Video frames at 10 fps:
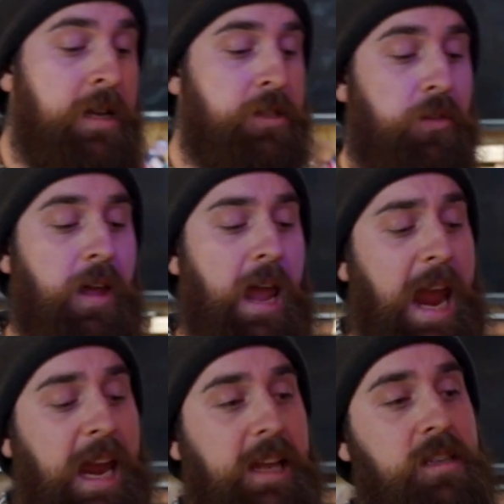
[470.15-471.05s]
So the
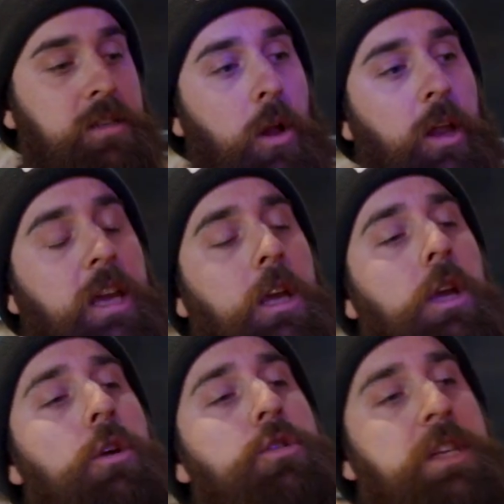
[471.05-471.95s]
80s saw a
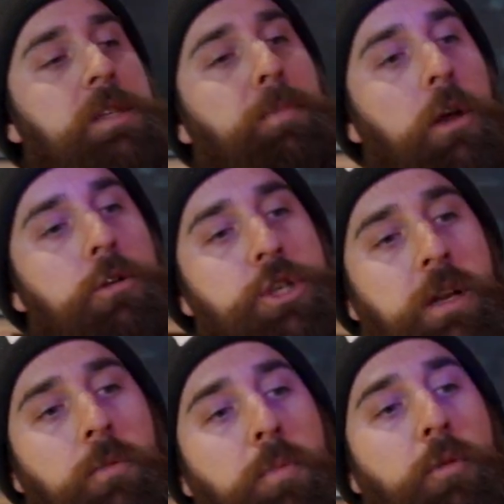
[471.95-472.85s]
huge
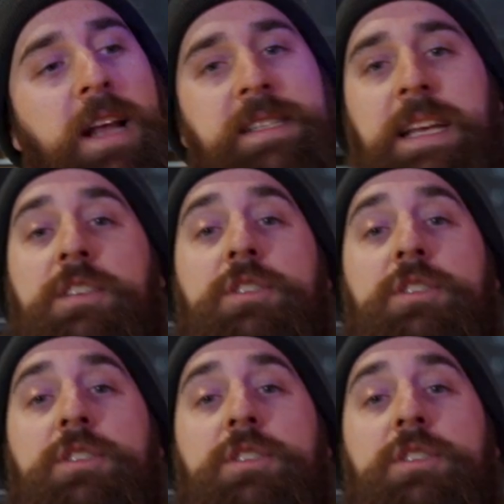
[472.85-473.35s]
explosion with brands like